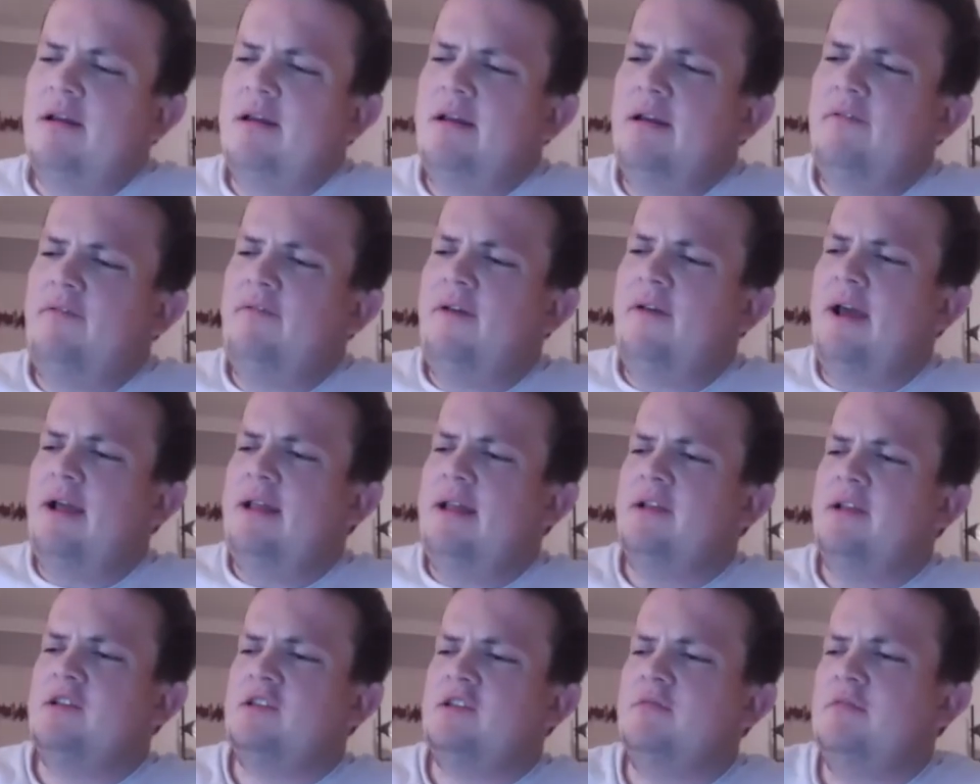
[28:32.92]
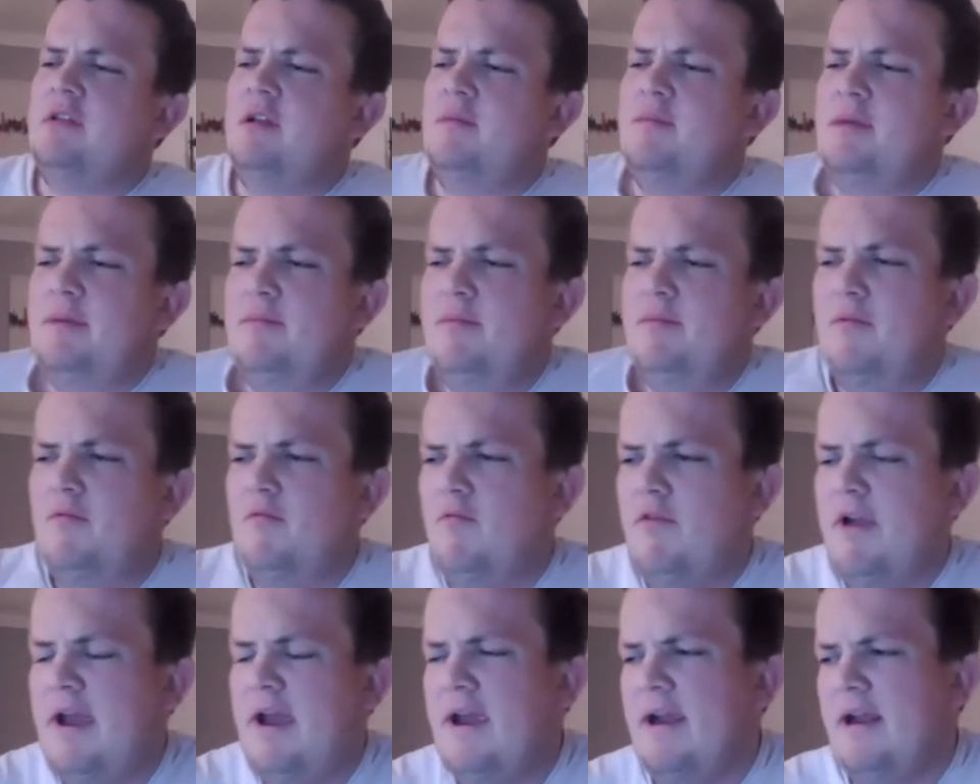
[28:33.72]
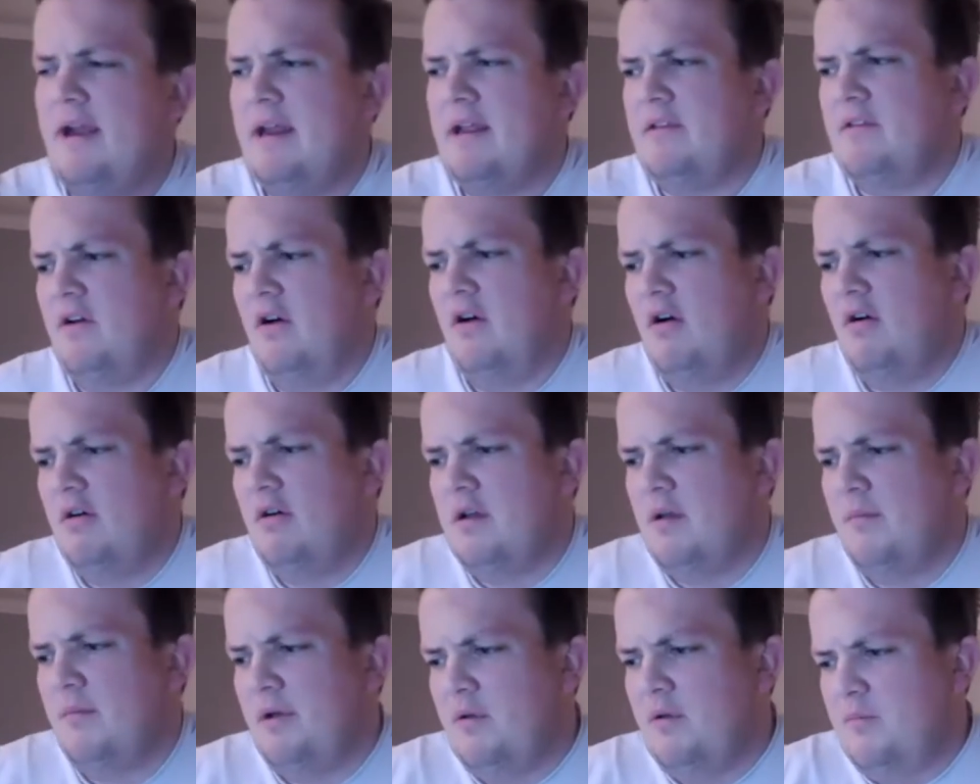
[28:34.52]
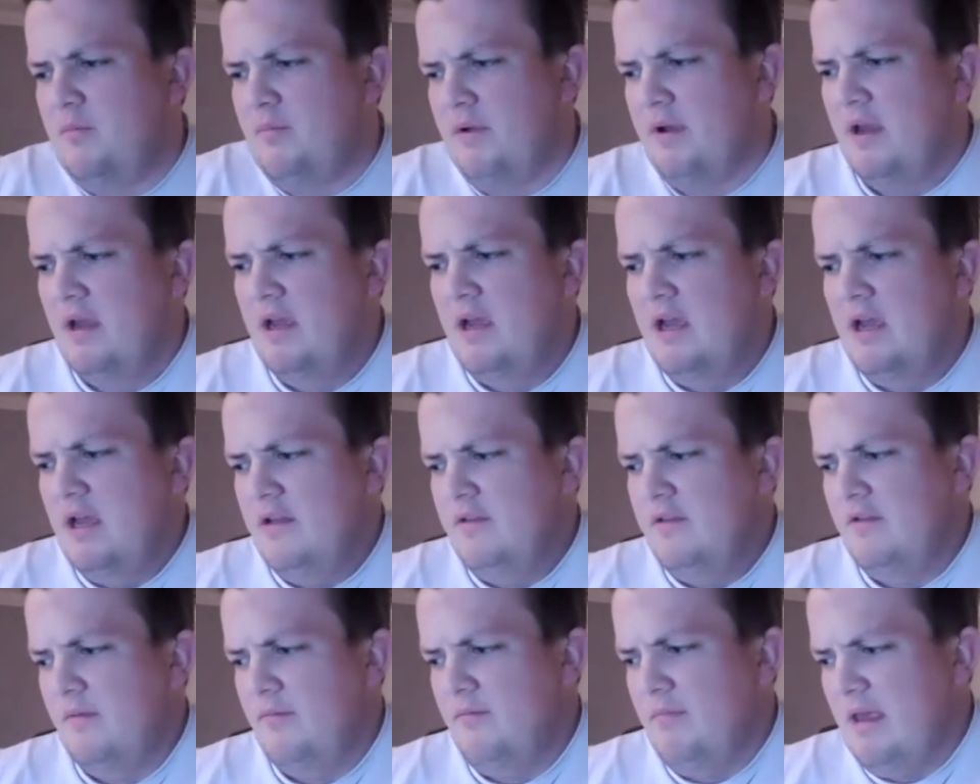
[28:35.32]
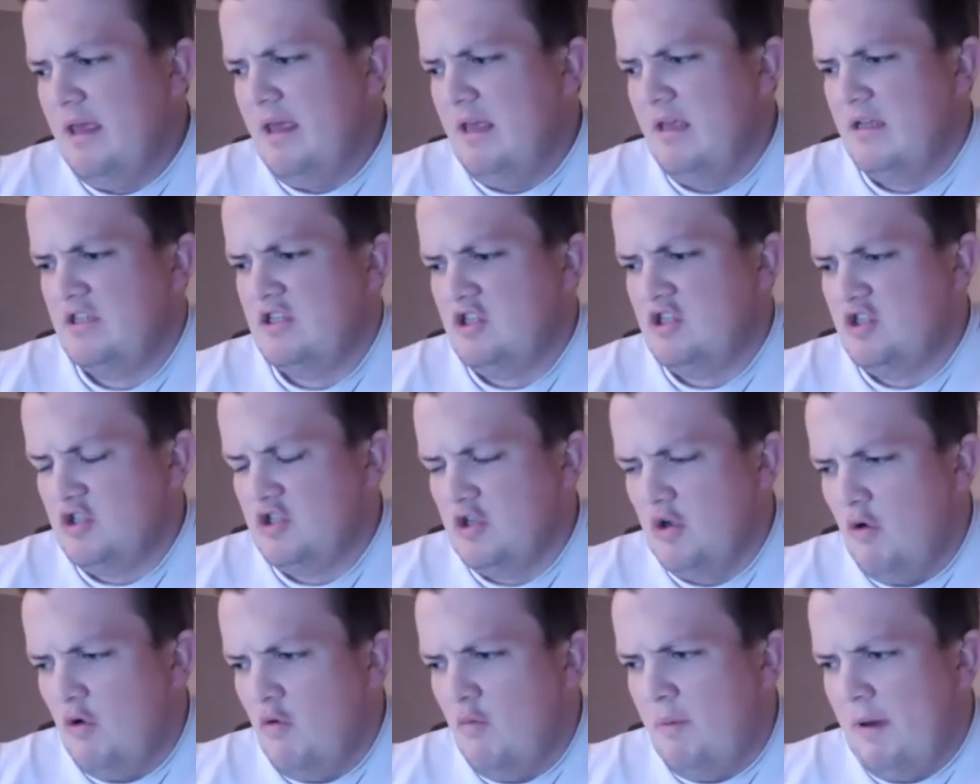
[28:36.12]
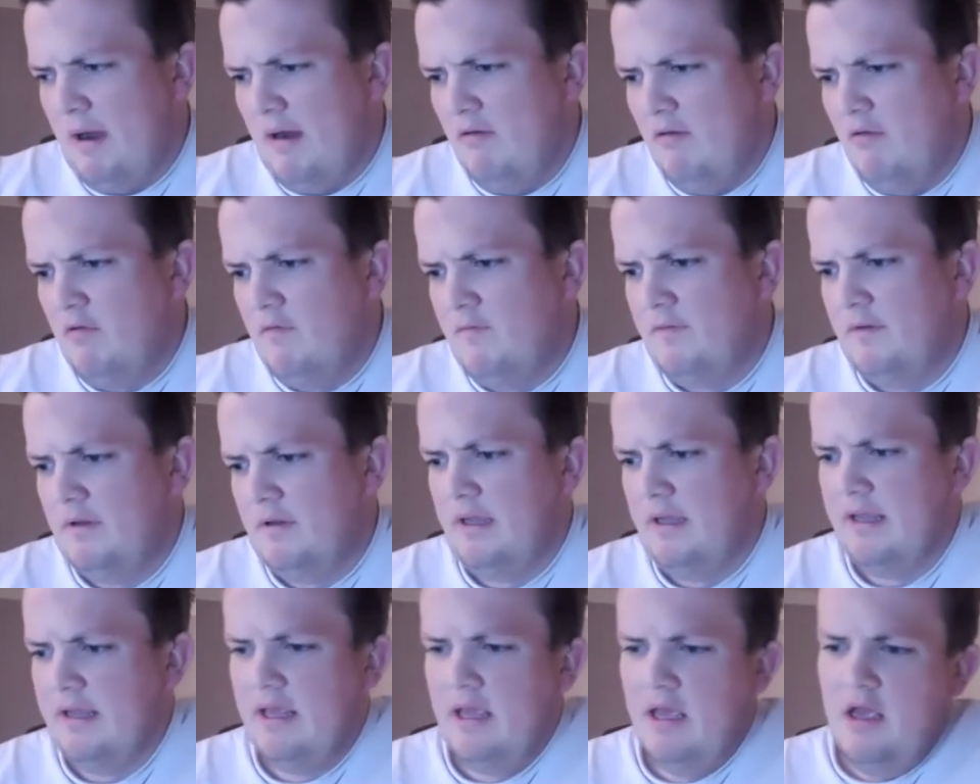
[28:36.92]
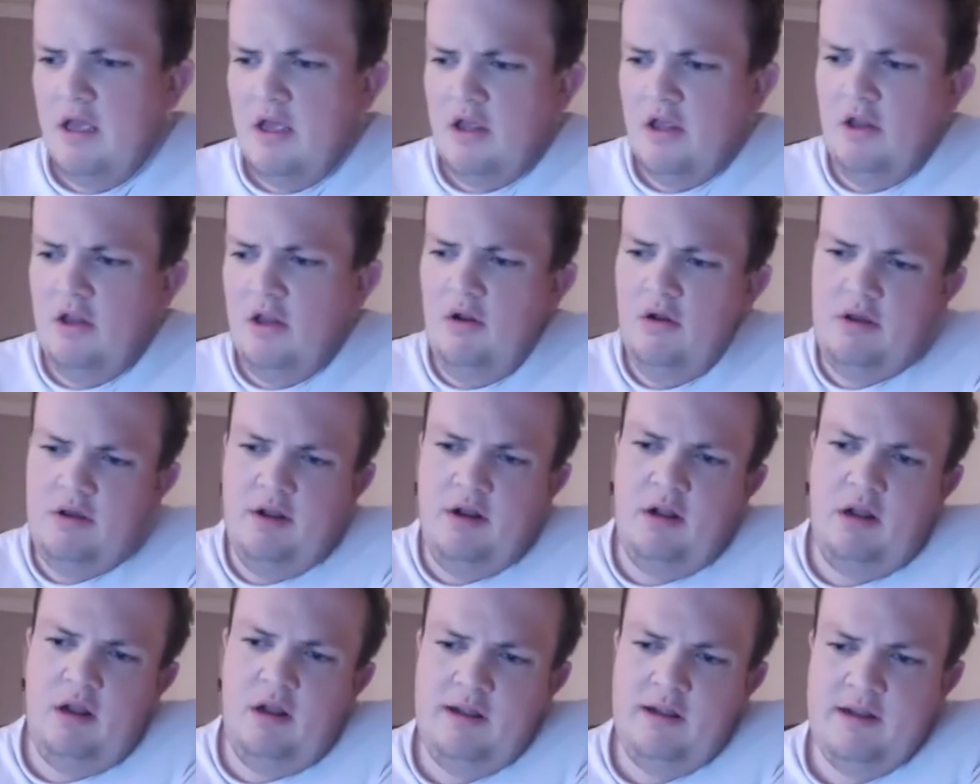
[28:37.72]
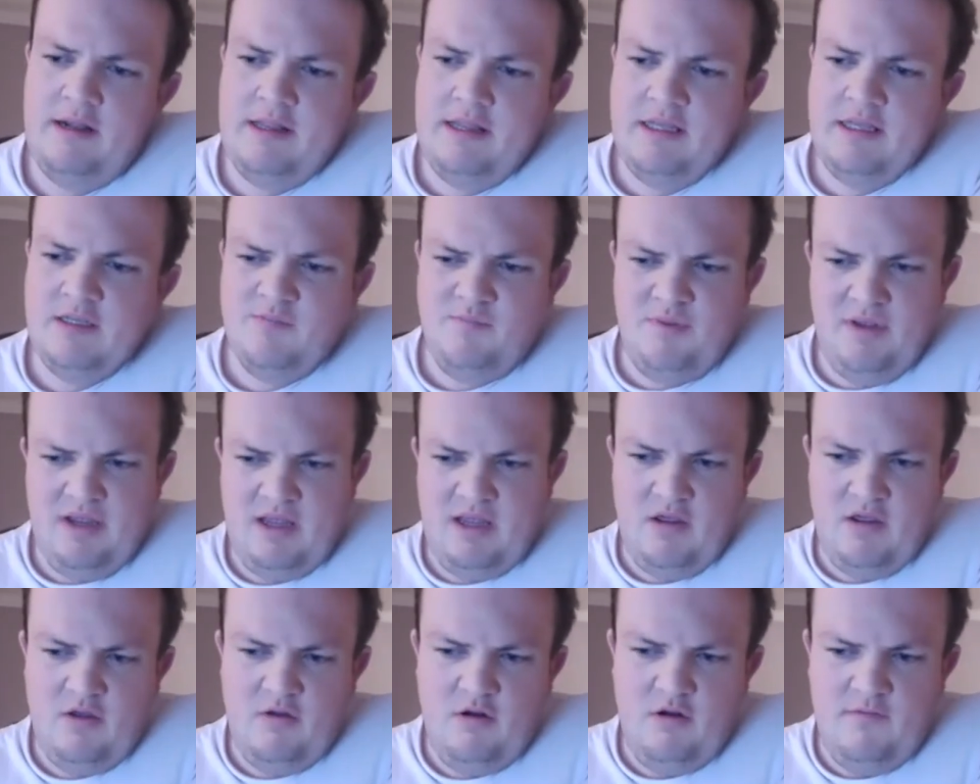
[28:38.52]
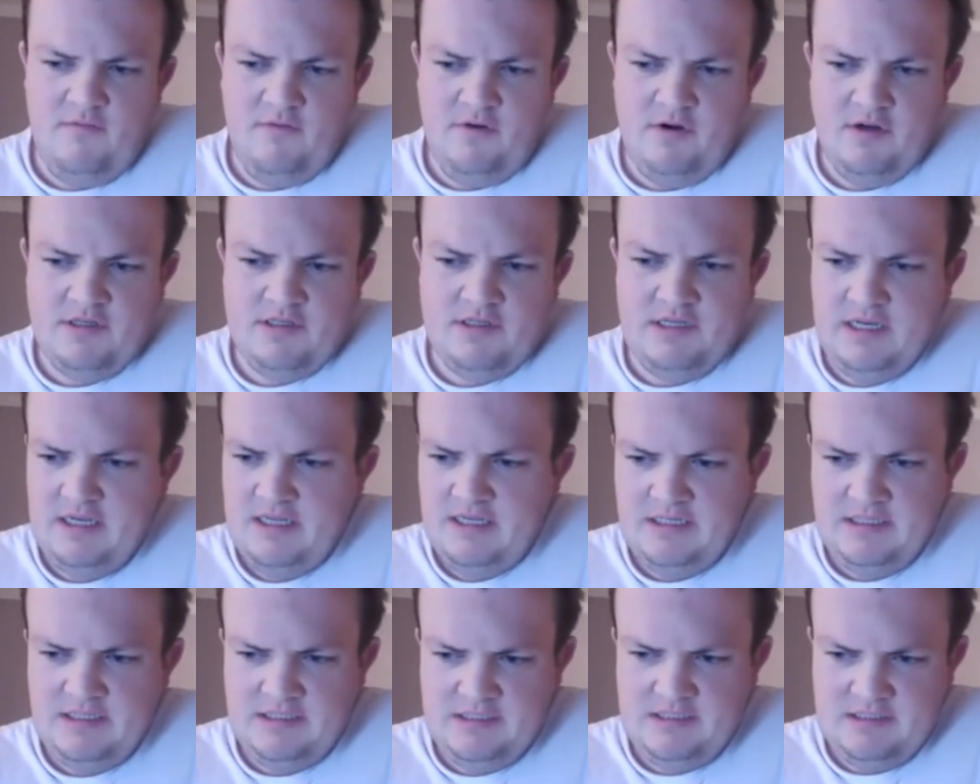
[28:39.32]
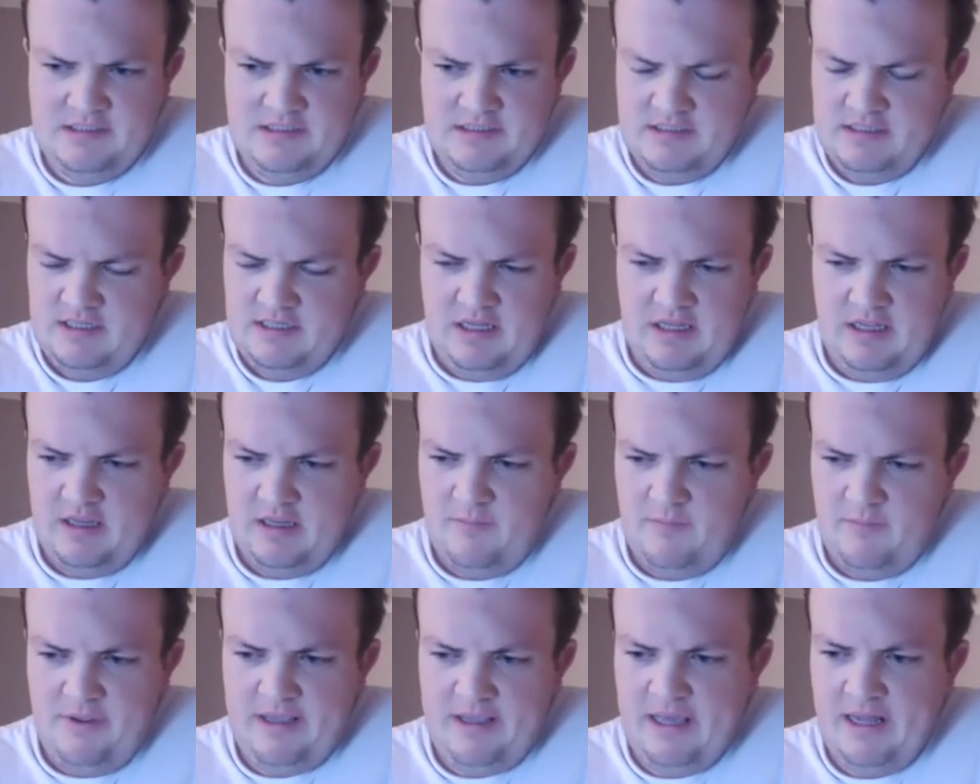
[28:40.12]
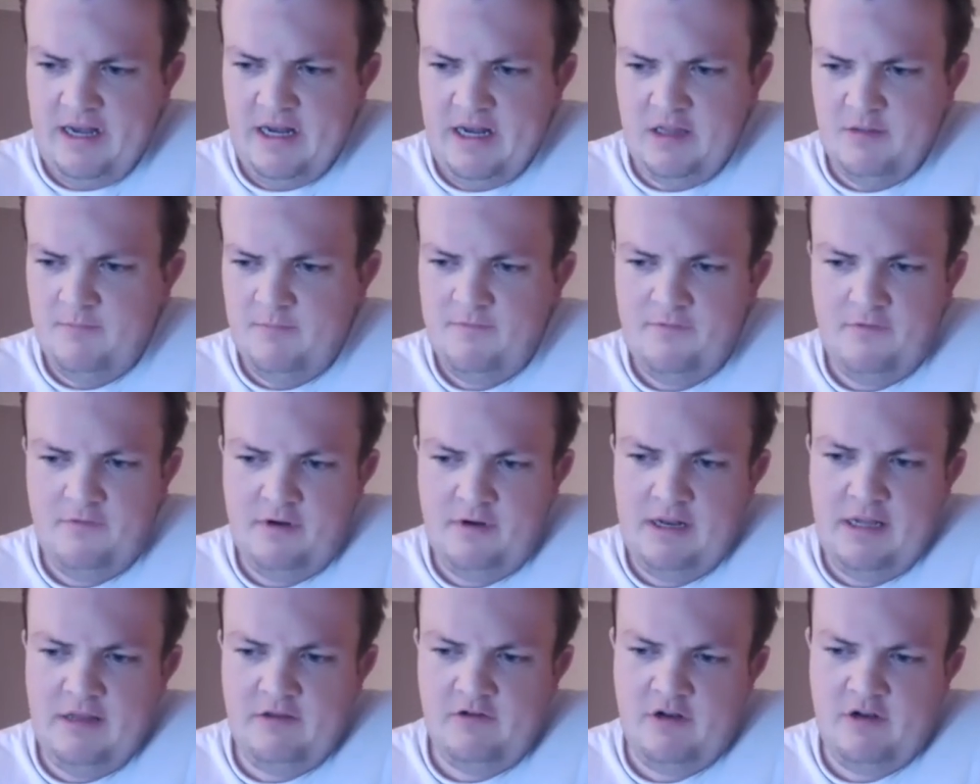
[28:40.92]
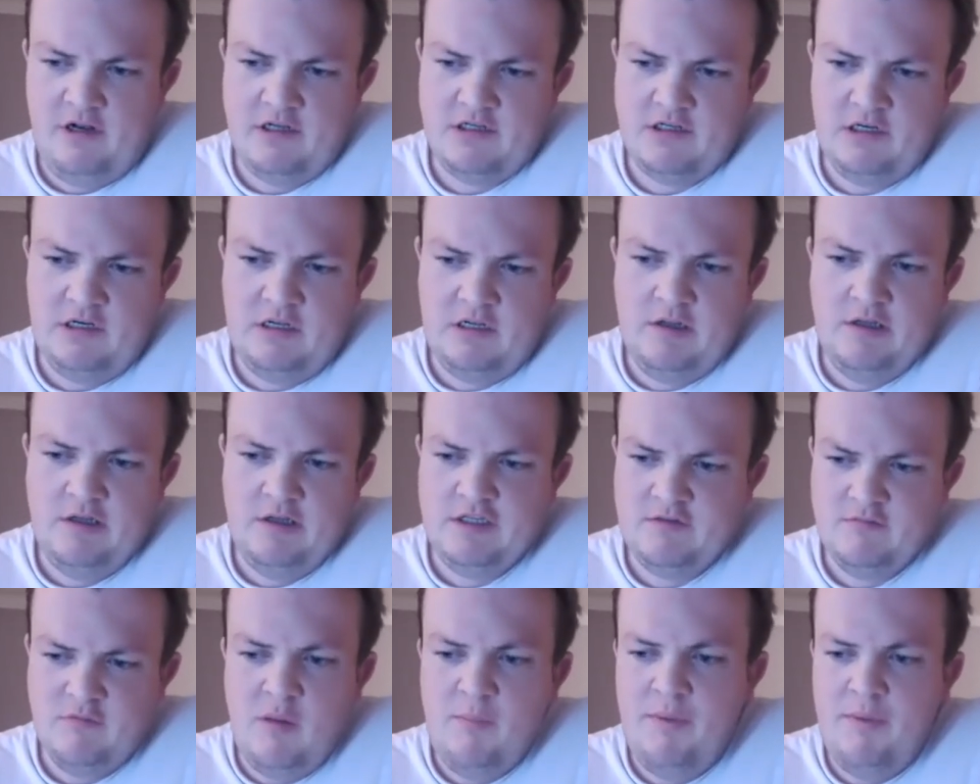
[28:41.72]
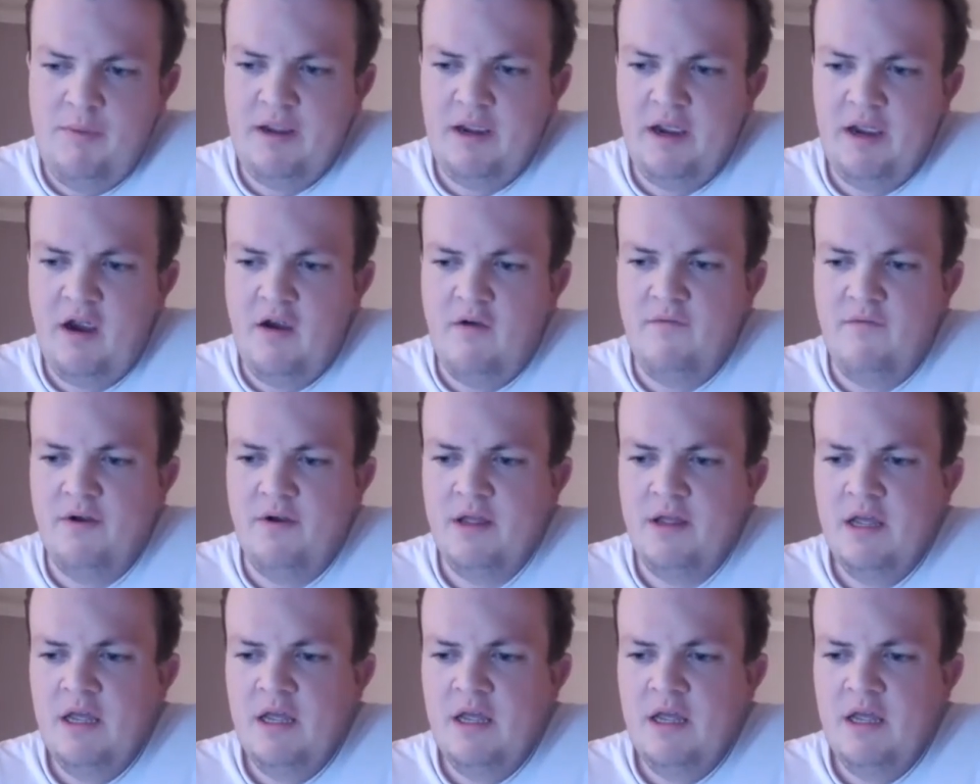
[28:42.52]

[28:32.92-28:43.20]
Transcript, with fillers: effect is something people rarely talk about, but to me it's so powerful. Like you look at a lot of these big universities, you can pick any of them for an internationality, you might pick Harvard.